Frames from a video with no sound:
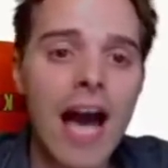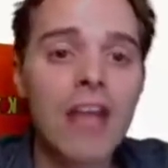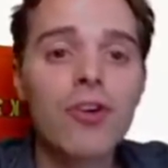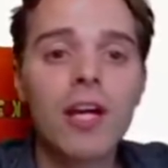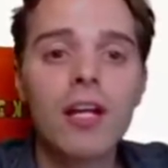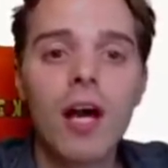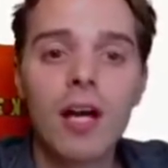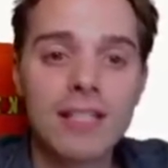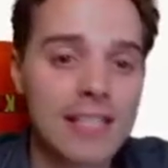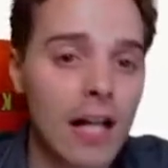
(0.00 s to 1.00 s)
and you
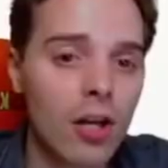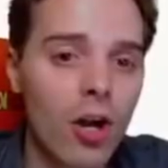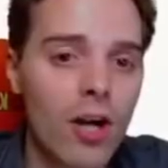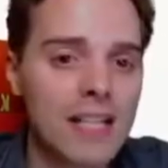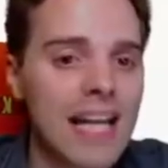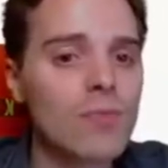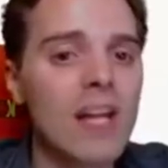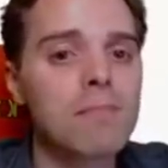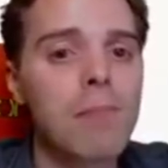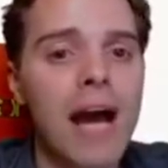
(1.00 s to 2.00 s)
can sell cards as
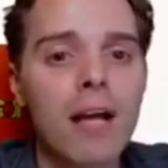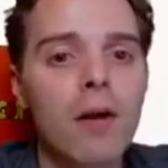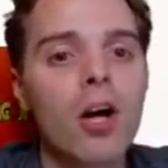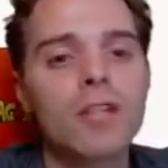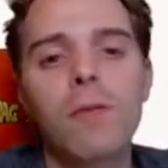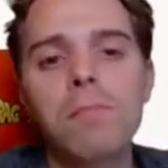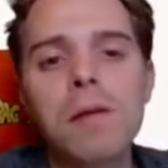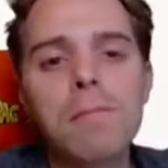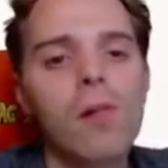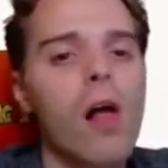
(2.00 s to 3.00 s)
well as buy cards from
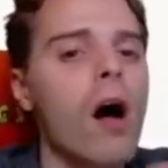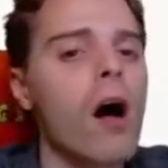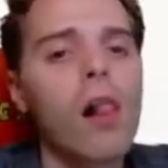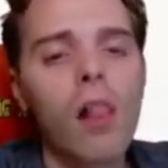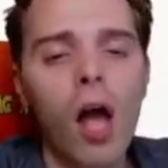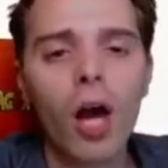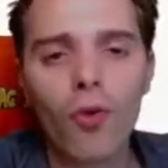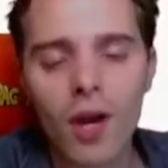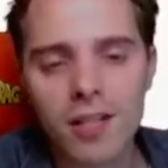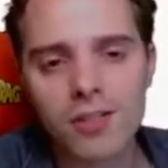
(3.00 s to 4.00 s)
people all
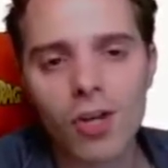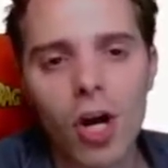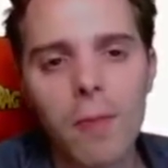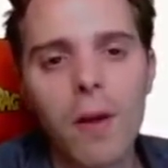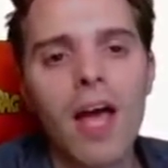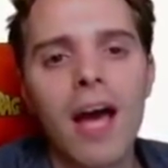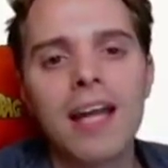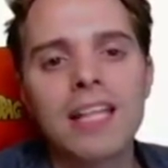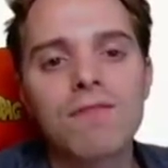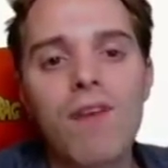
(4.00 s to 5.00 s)
across Europe,
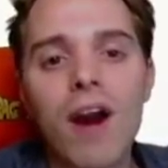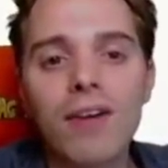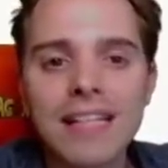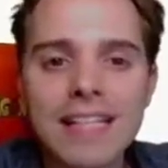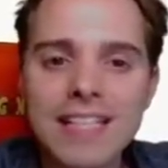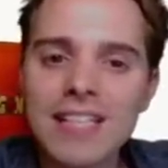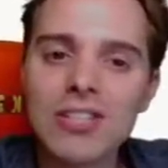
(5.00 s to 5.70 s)
and it's very easy to